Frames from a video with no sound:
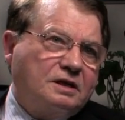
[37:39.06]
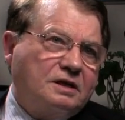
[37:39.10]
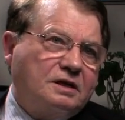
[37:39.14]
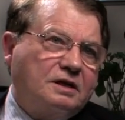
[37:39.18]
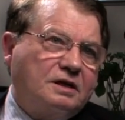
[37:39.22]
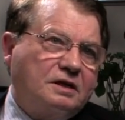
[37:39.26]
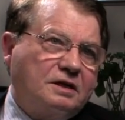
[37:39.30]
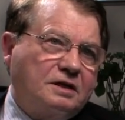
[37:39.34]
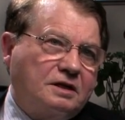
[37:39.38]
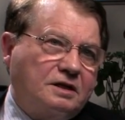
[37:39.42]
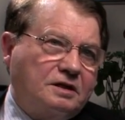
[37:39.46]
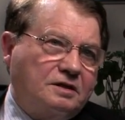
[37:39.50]

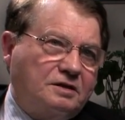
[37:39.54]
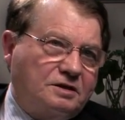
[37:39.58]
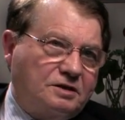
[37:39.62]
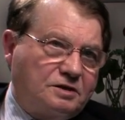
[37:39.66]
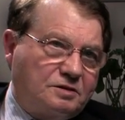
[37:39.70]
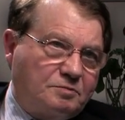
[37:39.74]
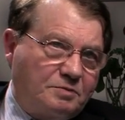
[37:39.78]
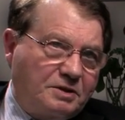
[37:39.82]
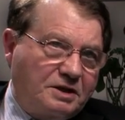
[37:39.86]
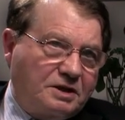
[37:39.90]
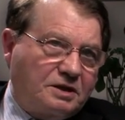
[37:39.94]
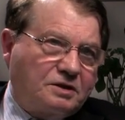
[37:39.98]
at
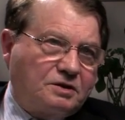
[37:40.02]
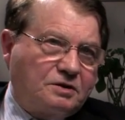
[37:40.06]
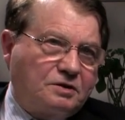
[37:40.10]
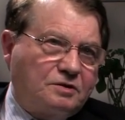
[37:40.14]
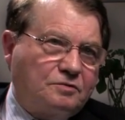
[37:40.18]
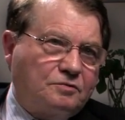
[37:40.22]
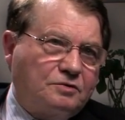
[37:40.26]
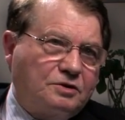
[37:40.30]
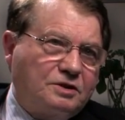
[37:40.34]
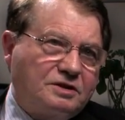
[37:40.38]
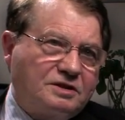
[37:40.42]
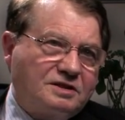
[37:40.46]
this peak
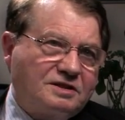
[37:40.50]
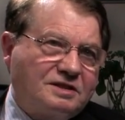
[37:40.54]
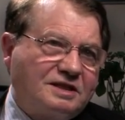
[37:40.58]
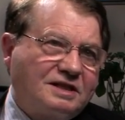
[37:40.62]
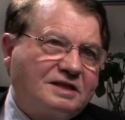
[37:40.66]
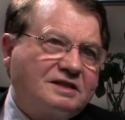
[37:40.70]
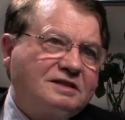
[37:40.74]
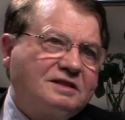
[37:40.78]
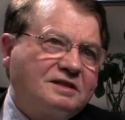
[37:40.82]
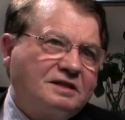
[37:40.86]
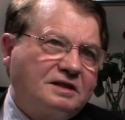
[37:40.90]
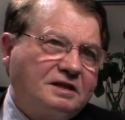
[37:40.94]
of
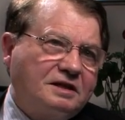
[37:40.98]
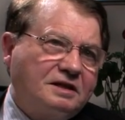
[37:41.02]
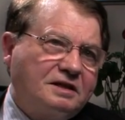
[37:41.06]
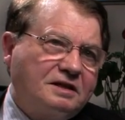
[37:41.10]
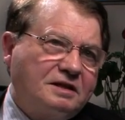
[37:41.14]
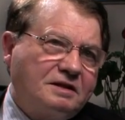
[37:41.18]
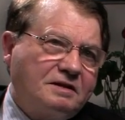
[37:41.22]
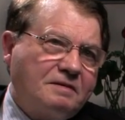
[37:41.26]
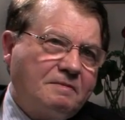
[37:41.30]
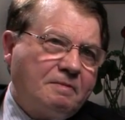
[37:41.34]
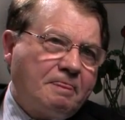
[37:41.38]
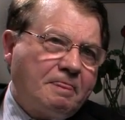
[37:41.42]

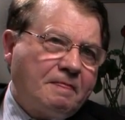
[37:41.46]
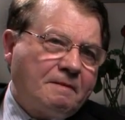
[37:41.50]
116.